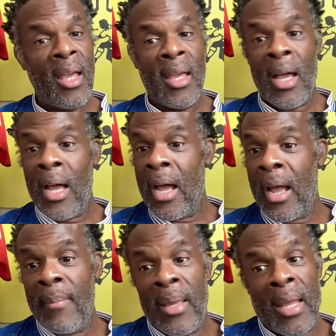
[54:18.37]

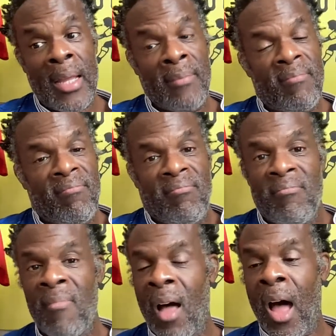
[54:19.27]
I mean, I
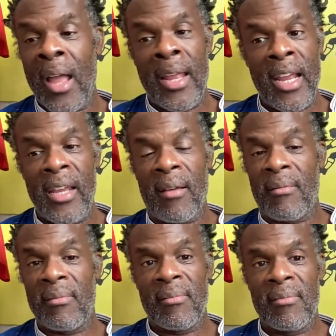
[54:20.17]
hear you.
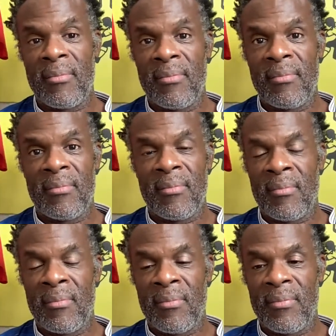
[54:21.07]

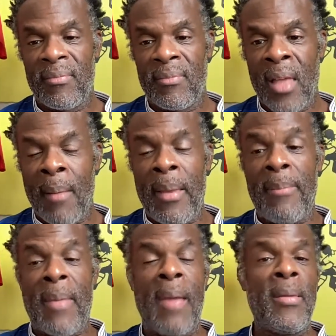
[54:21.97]
I mean,
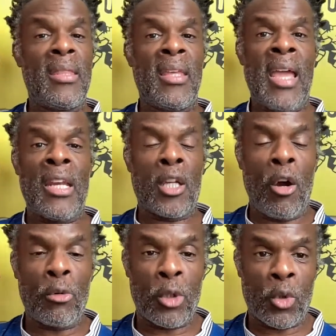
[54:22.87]
maybe the head
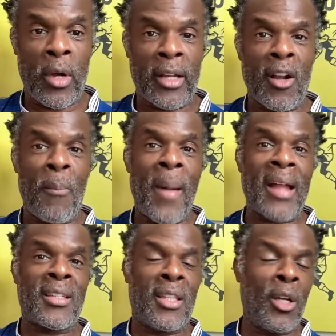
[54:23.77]
coach was trying to go
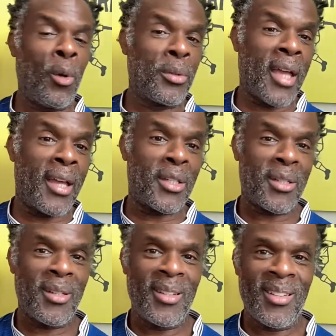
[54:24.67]
back to the old days,
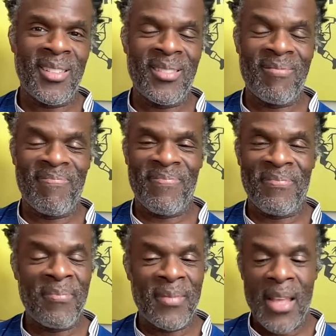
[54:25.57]

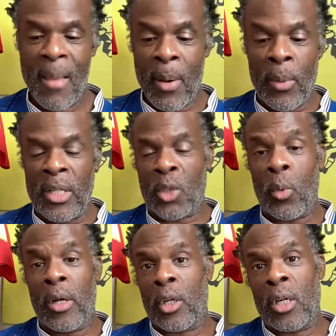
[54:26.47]
but we just
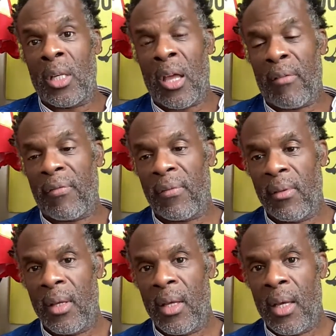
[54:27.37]
weren't good enough.
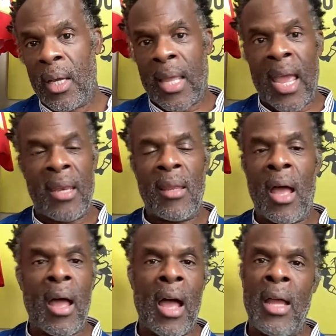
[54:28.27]
Again,
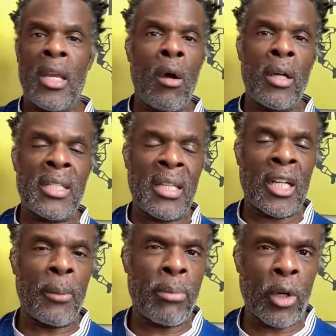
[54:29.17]
I know I sound like
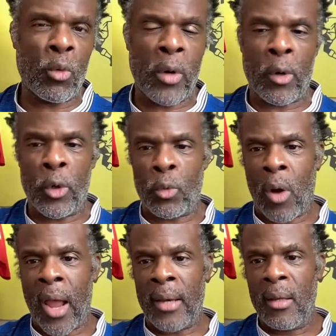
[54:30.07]
a broken record,
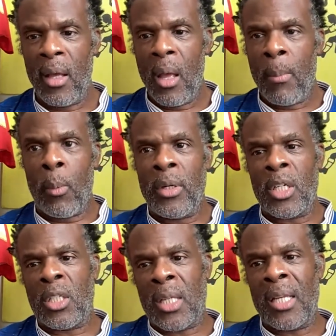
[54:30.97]
Ryan, but we
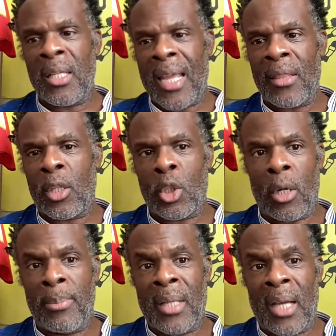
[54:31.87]
just didn't get the
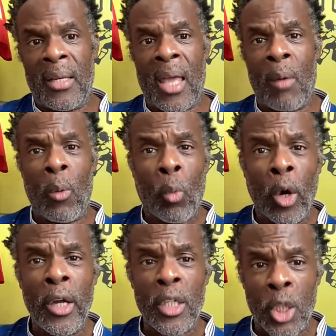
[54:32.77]
job done, and we
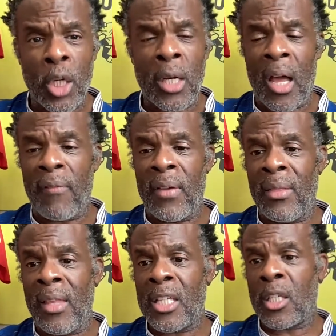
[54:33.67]
weren't good enough
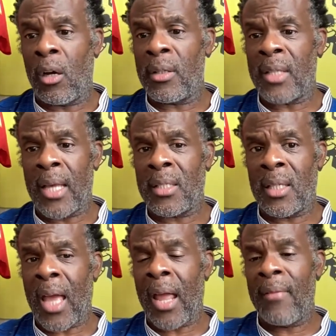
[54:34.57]
in this contest
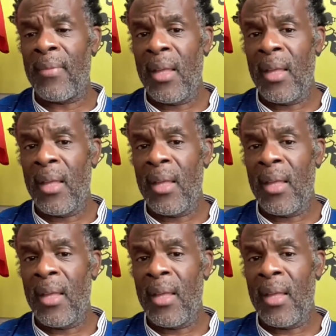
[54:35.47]
today.